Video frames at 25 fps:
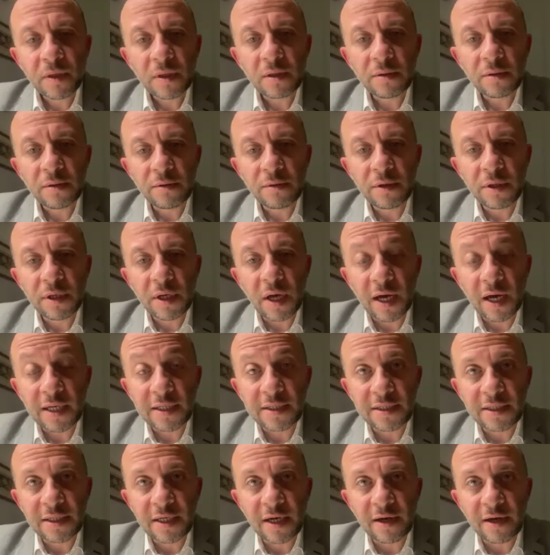the
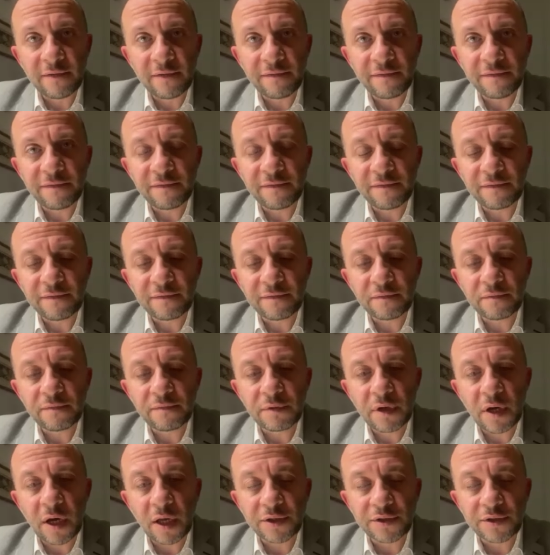IDF
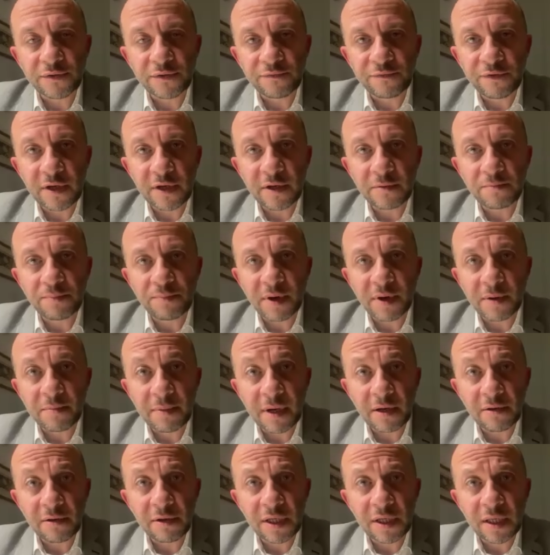concentrated
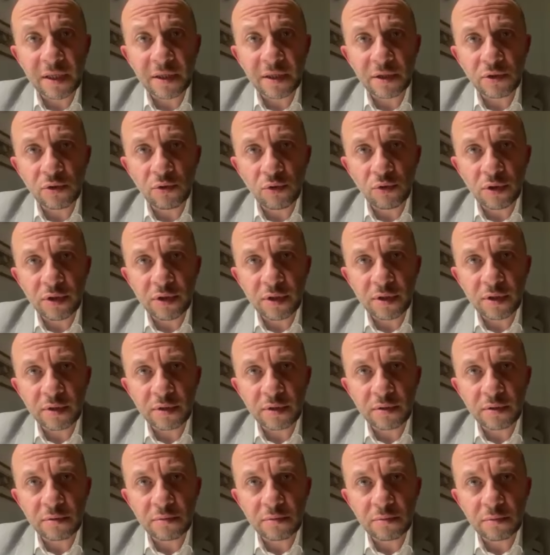primarily in the
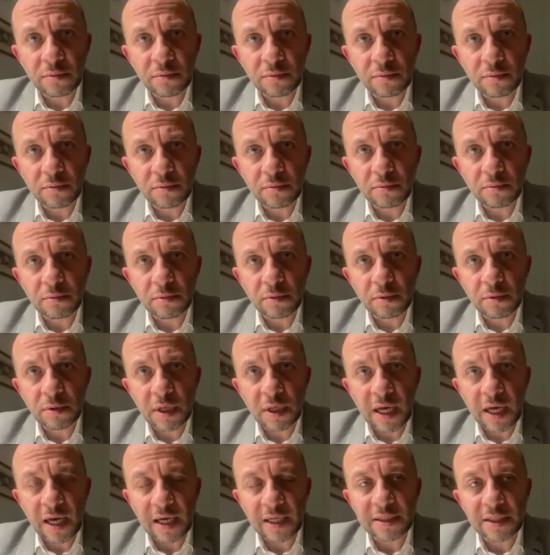northern
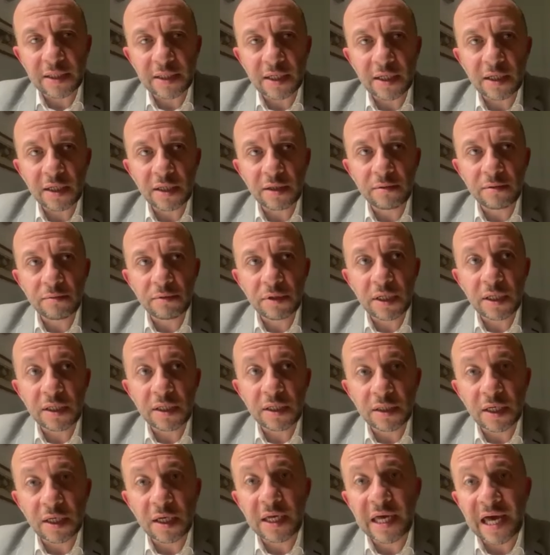Gaza,
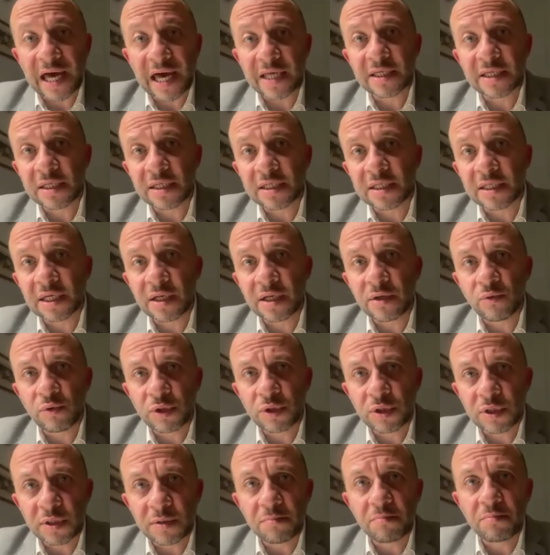in the Gaza City,
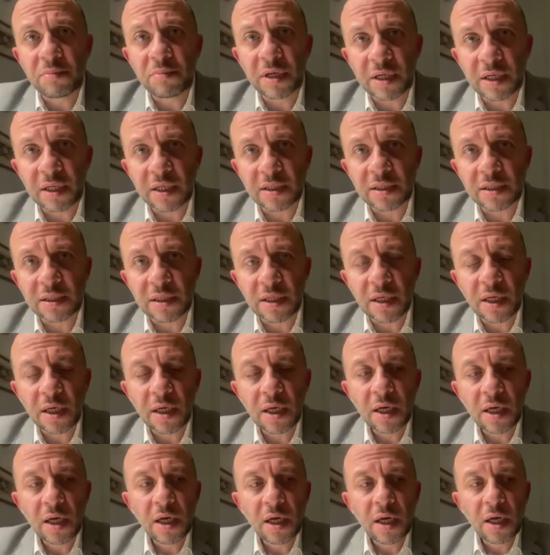which is the biggest
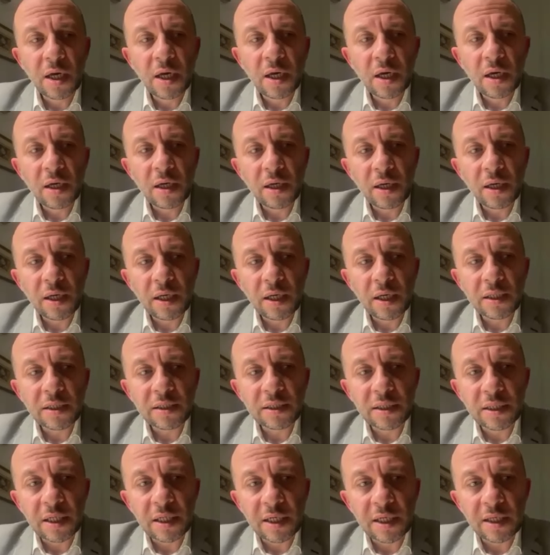
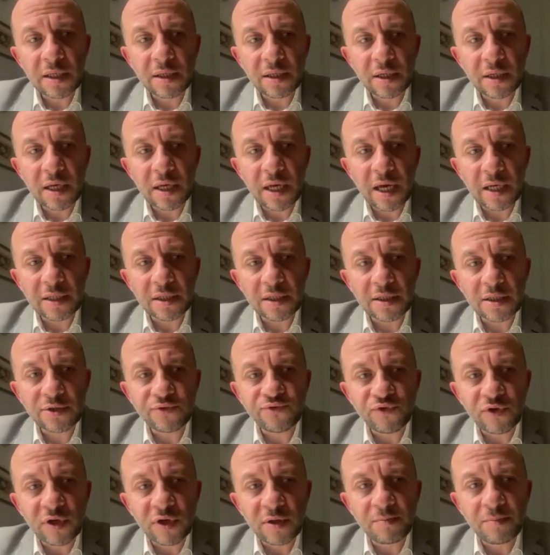city in the Gaza
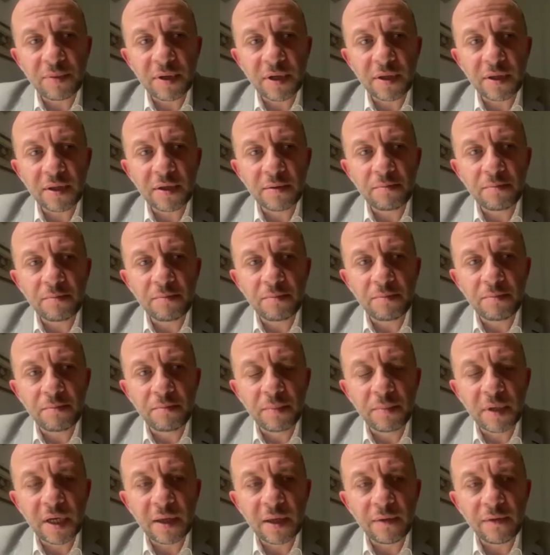Strip, and
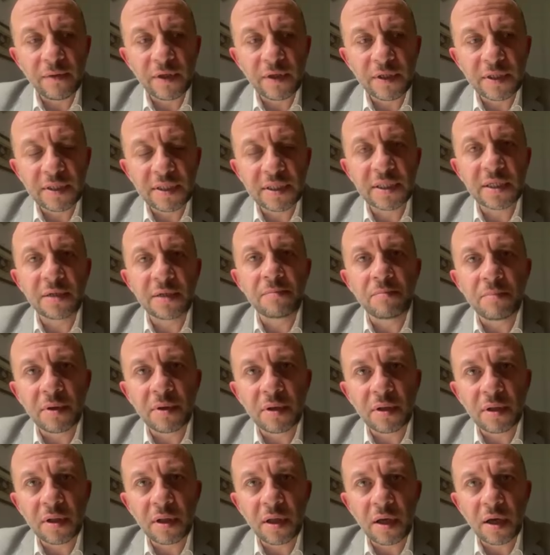the
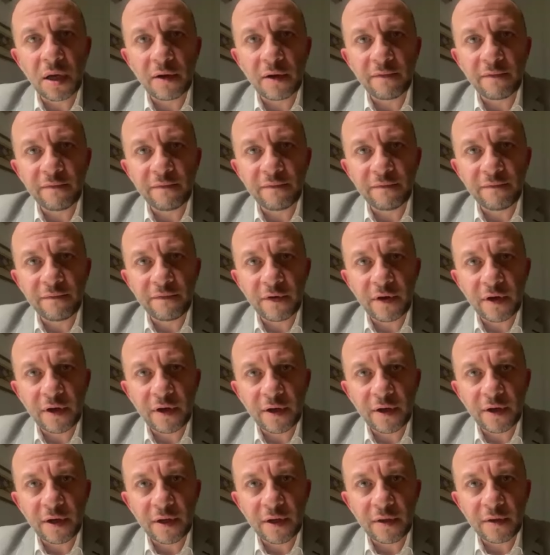symbol of
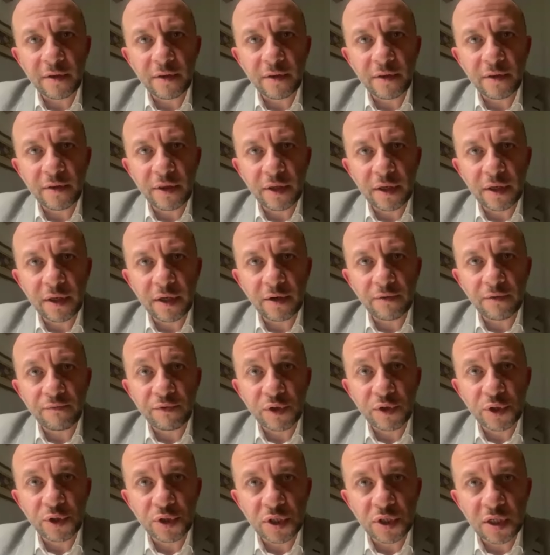the
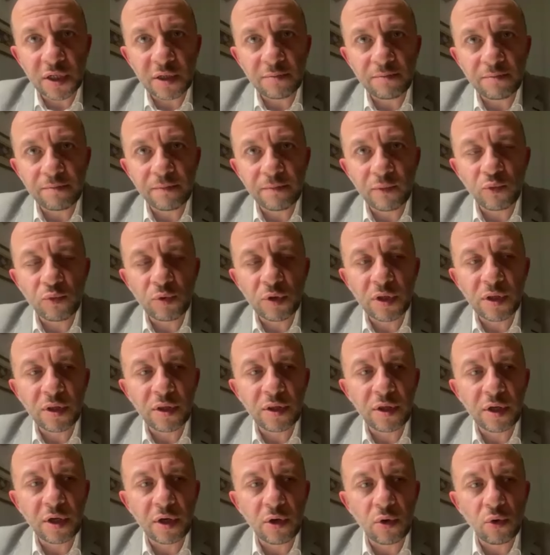regime
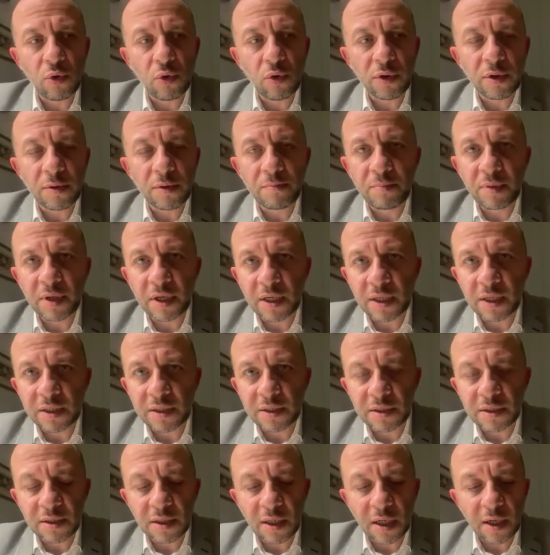with all the
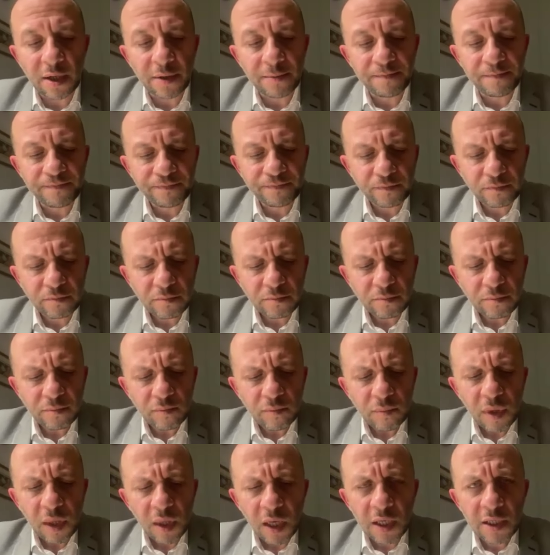biggest
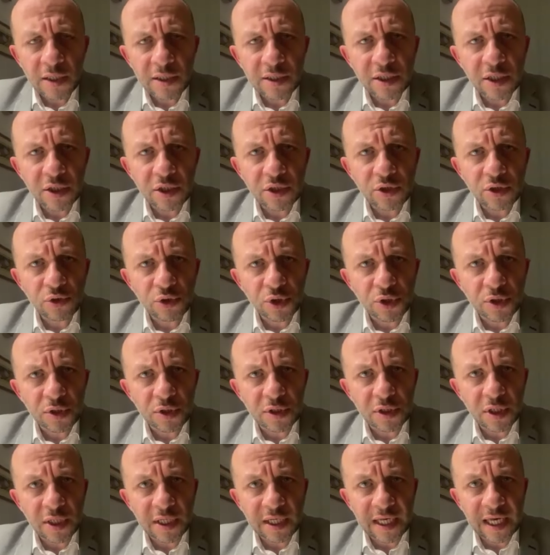
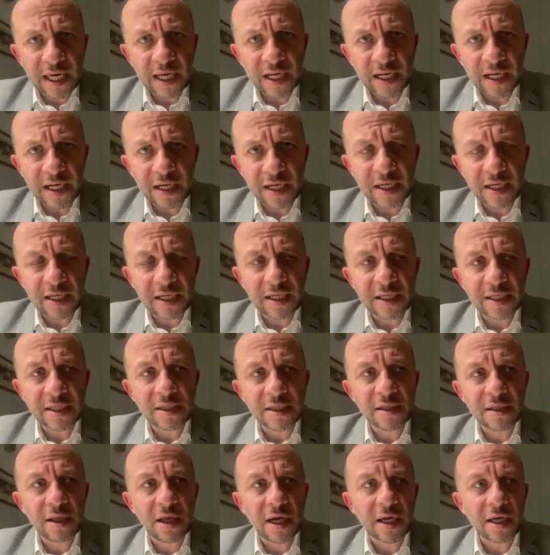institutions located in it,
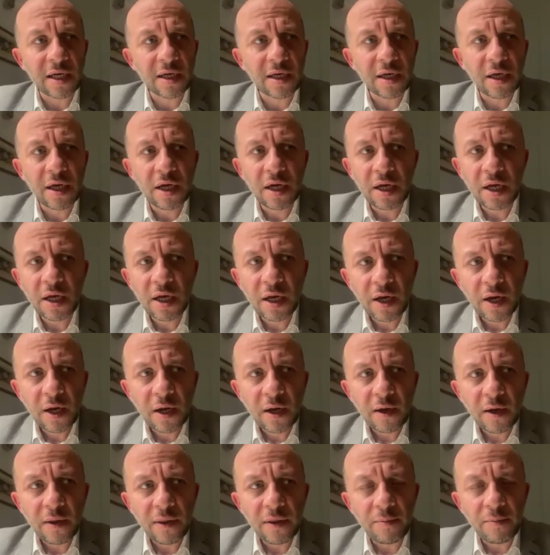like
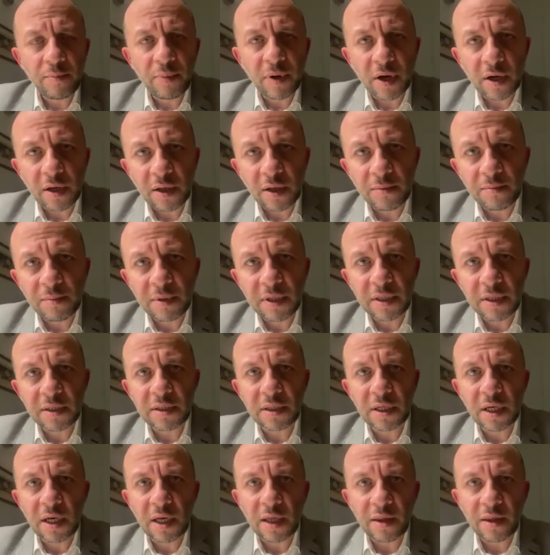the
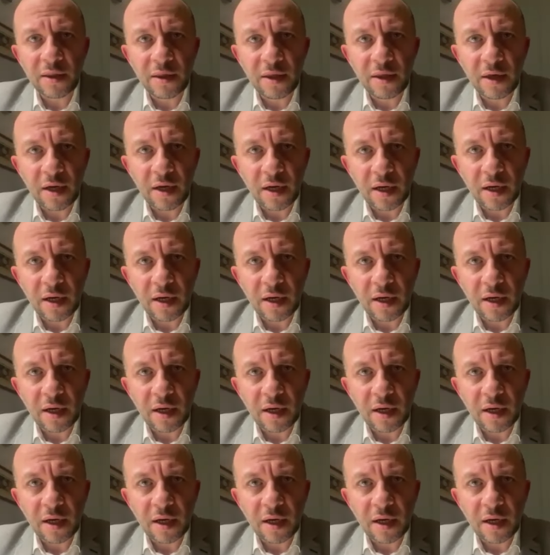parliament and